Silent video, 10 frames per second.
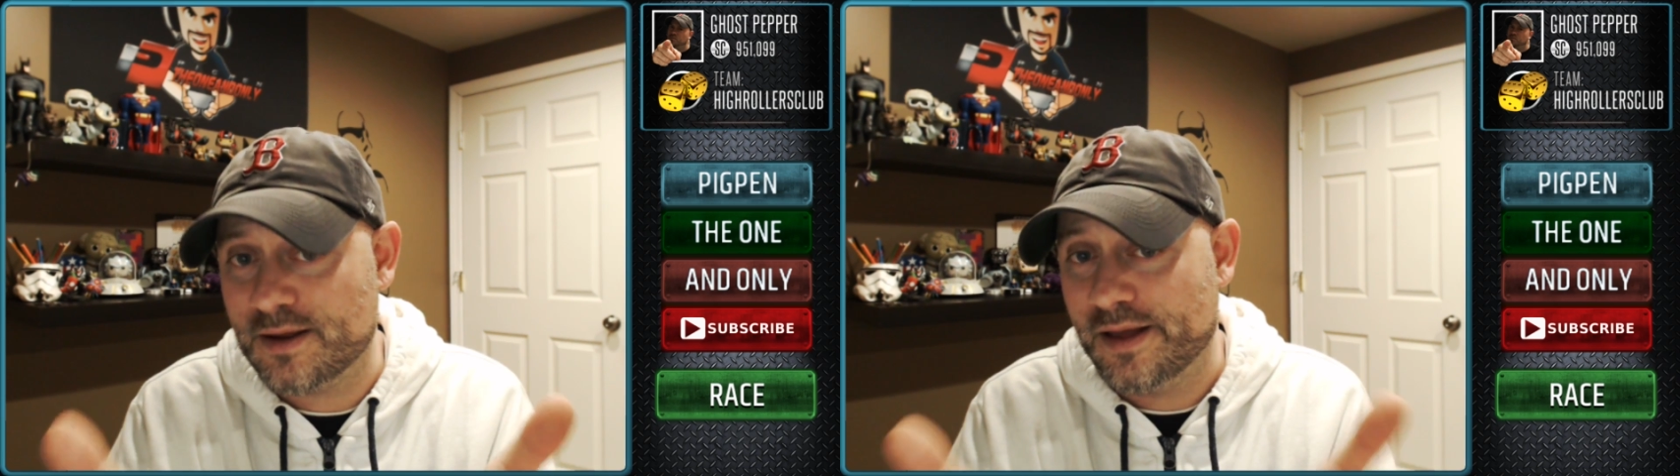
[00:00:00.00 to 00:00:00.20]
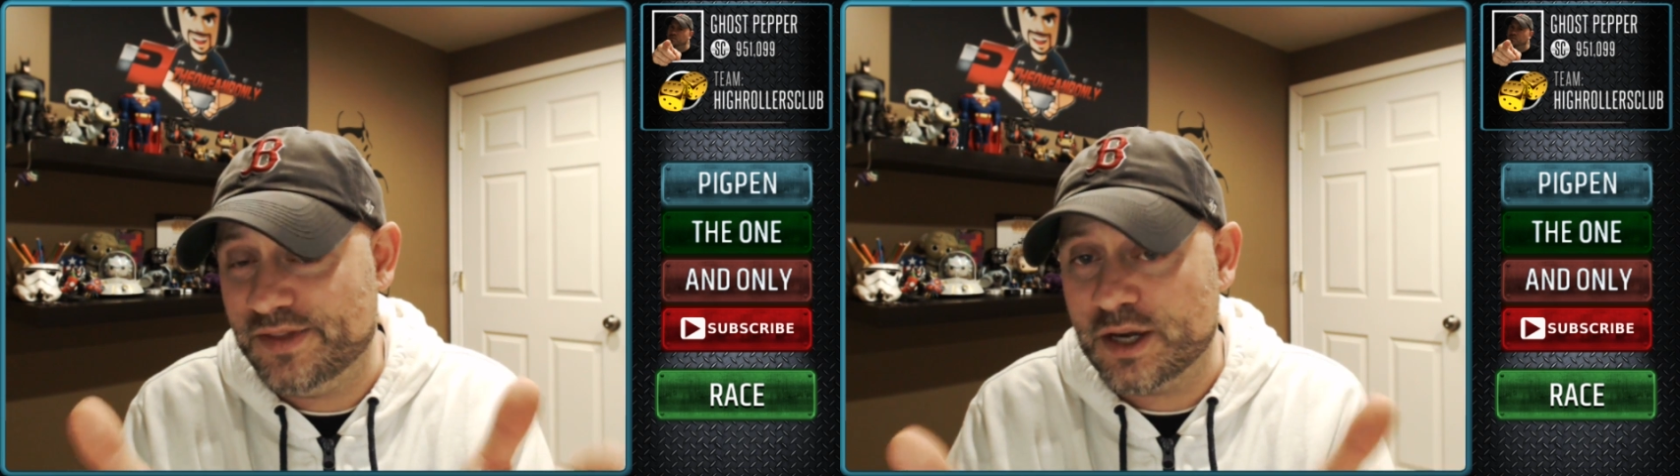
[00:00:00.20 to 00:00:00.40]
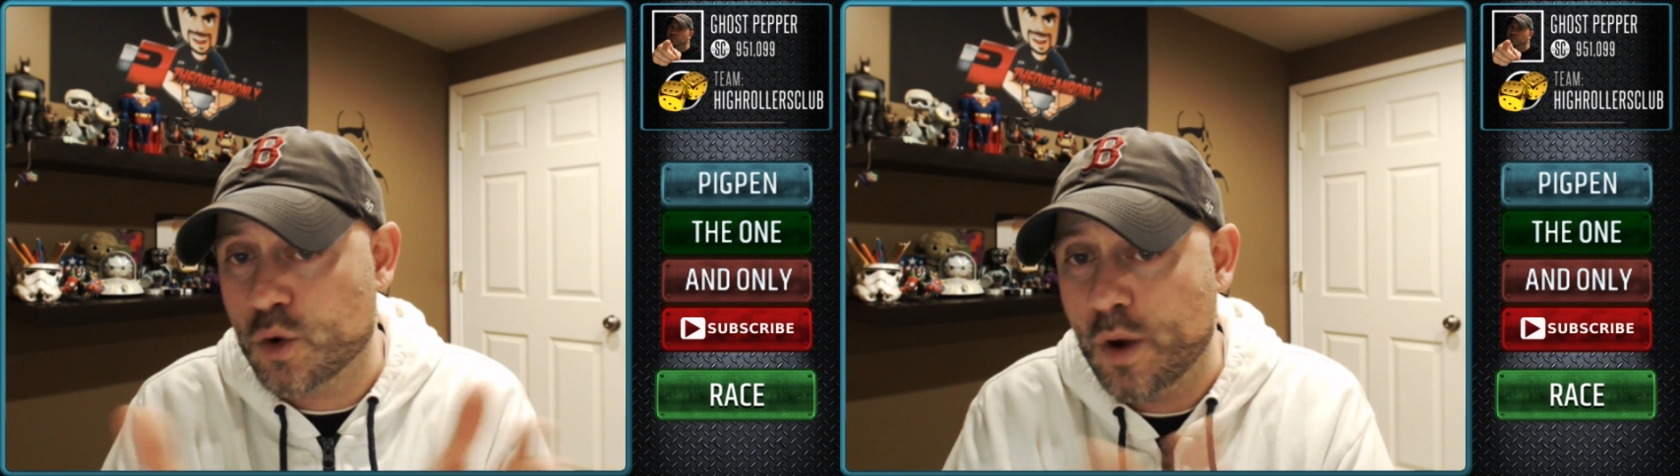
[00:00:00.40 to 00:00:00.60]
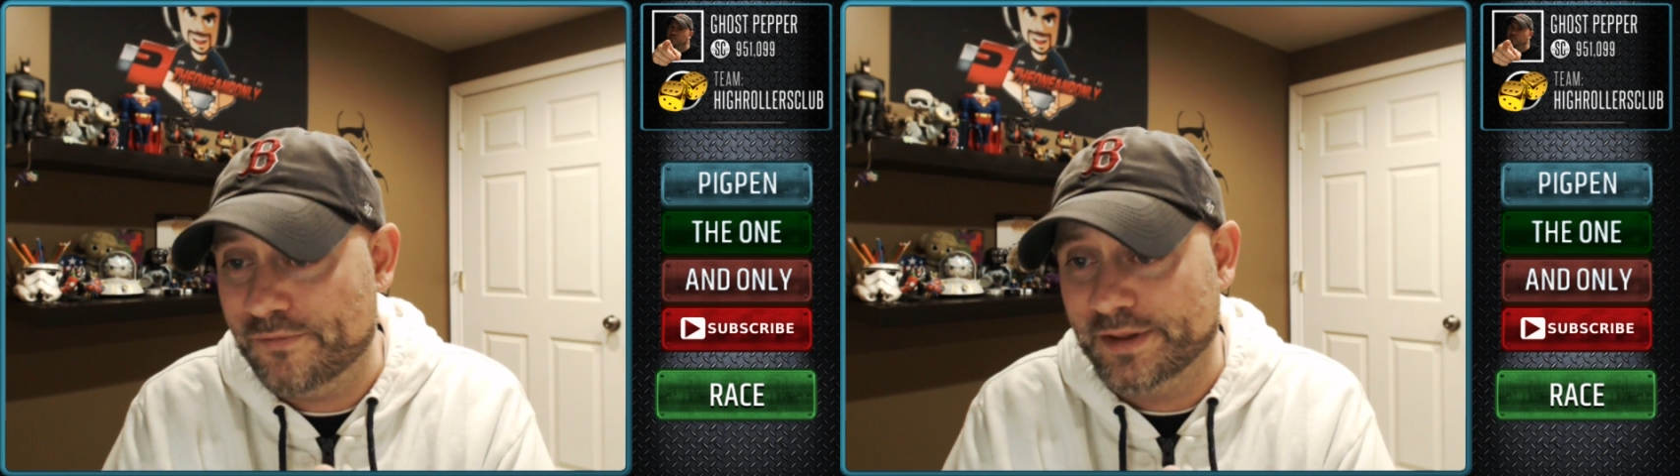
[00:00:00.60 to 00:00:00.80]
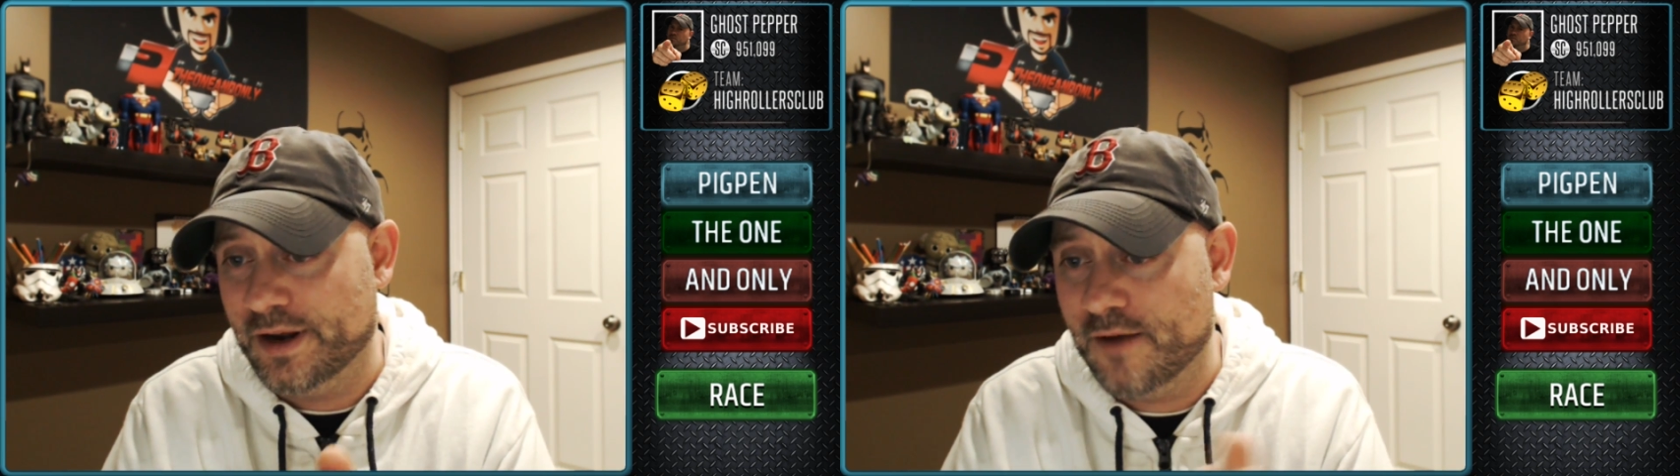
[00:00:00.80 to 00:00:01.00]
the
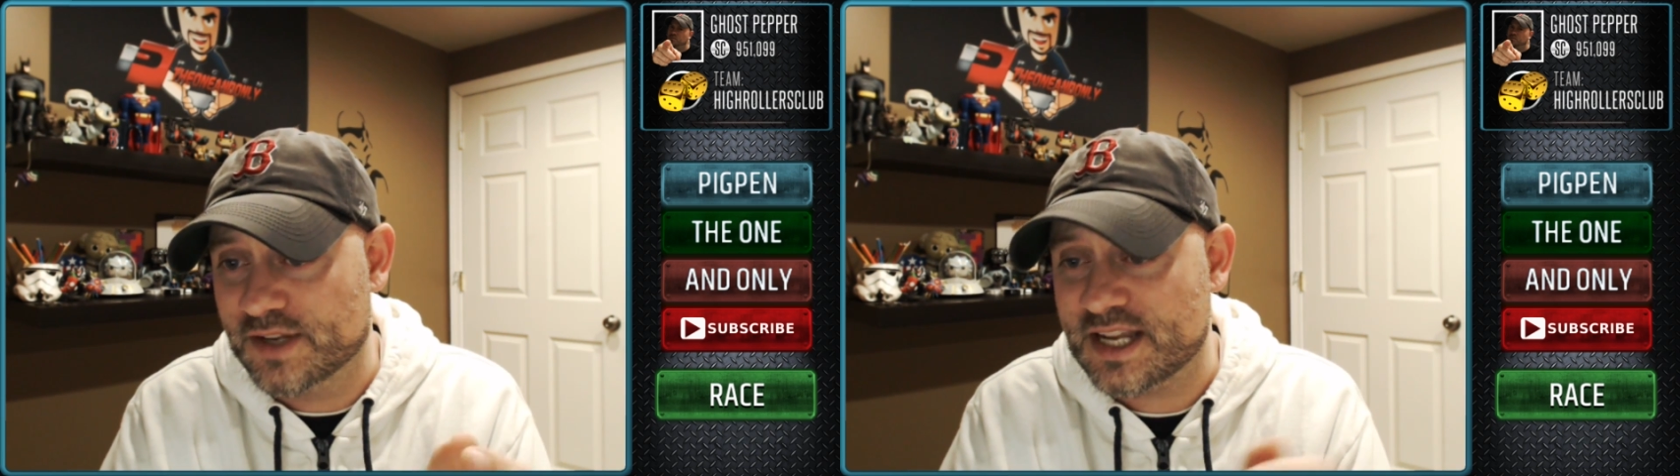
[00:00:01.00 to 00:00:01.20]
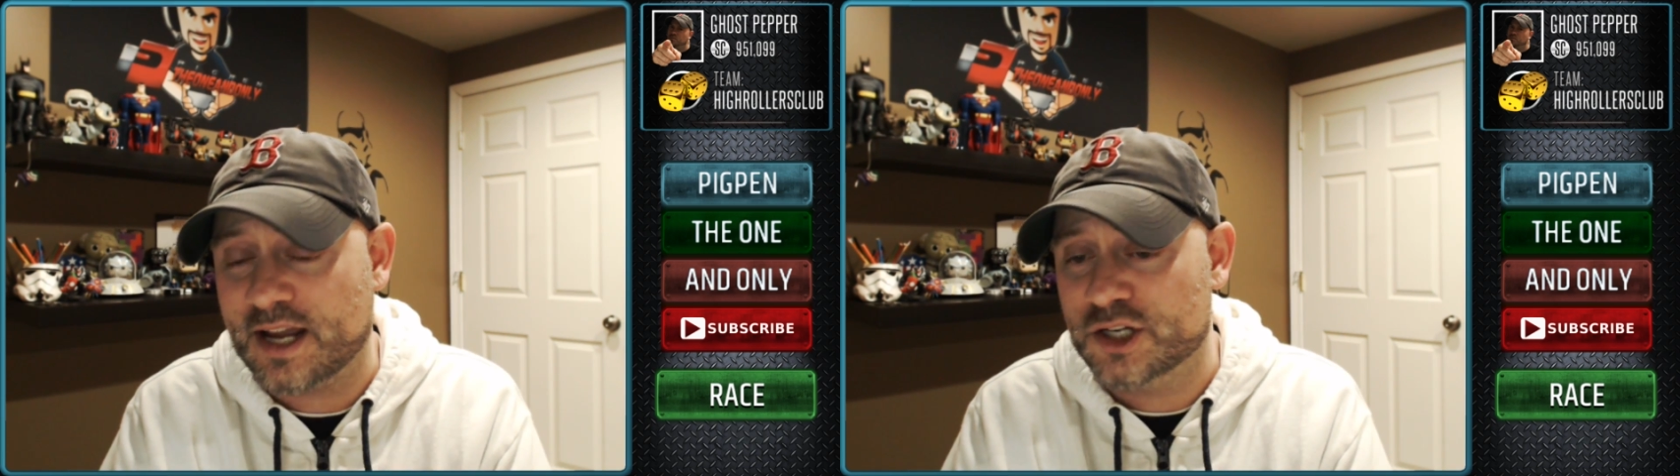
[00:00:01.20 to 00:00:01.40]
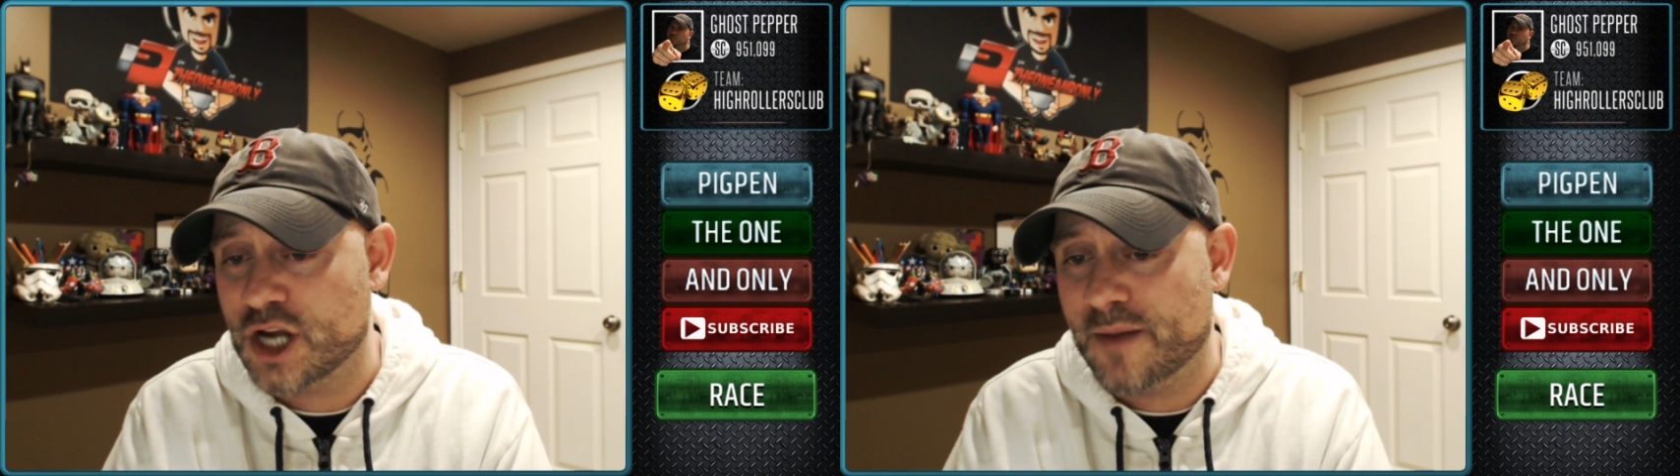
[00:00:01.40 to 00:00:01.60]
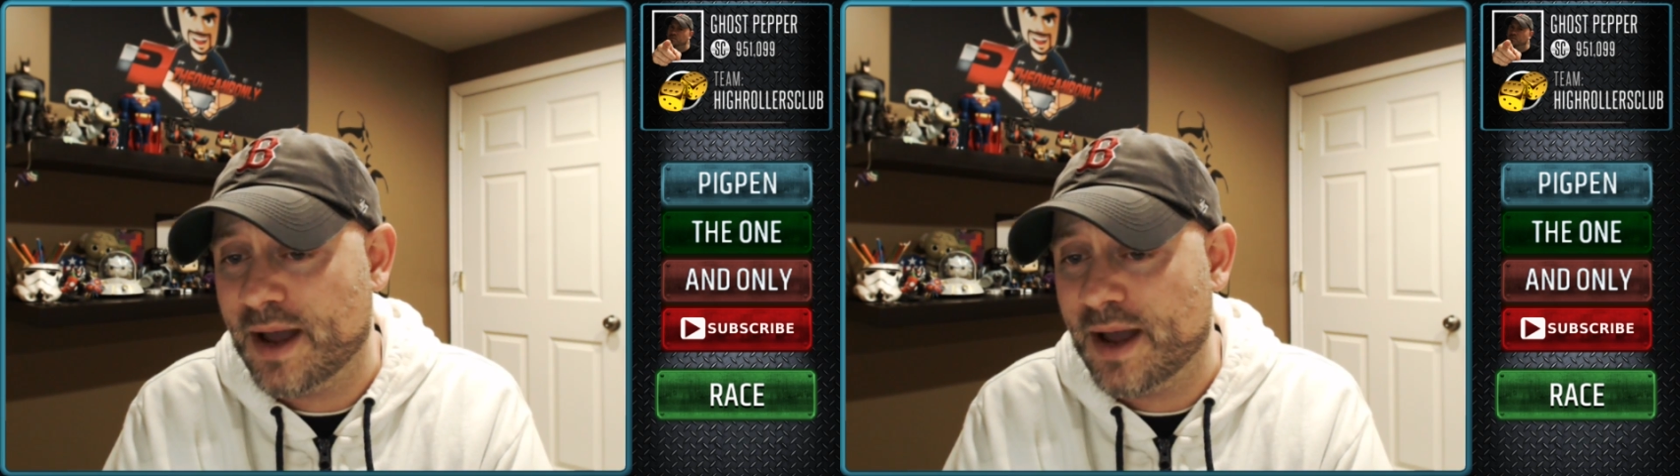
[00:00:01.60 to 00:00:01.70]
equivalent of a second job.